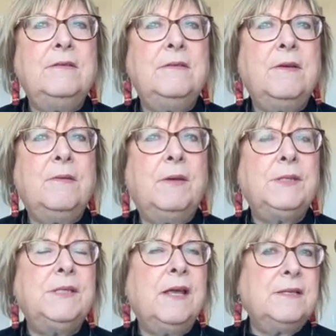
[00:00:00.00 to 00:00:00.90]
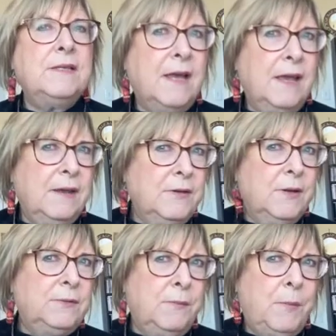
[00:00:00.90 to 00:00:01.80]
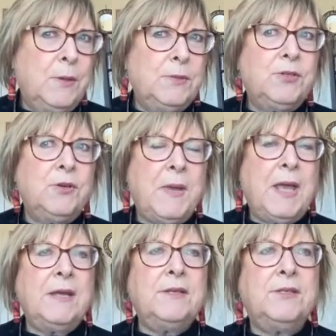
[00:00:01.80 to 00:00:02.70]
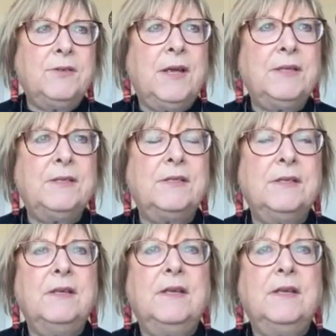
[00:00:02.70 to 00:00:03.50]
though I was not diagnosed with post traumatic stress,